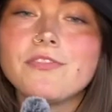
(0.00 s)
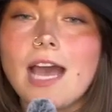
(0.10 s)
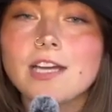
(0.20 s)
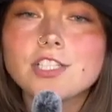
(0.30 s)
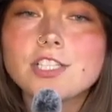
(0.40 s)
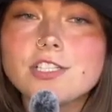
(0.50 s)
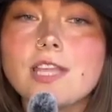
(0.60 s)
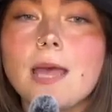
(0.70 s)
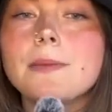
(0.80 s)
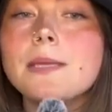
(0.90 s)
factors
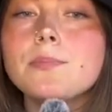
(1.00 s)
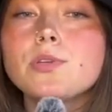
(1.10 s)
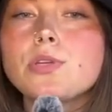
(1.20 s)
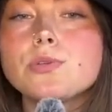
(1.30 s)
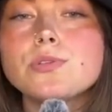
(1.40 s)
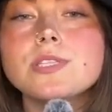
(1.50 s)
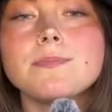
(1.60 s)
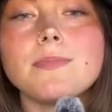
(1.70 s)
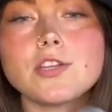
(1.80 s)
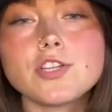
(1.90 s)
that people use to
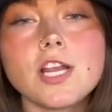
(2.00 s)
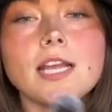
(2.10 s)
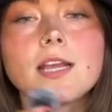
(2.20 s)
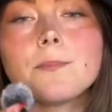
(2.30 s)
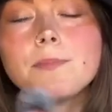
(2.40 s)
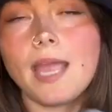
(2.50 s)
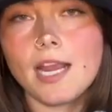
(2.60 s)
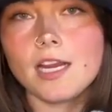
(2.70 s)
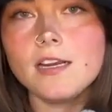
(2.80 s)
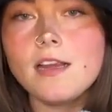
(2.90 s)
measure and
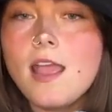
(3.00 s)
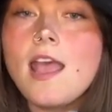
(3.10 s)
compare